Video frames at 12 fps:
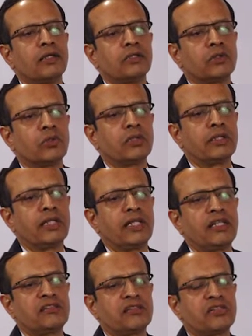so there
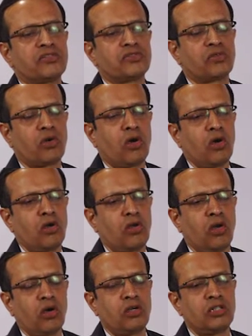is a strong
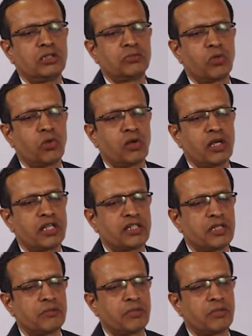long term correlation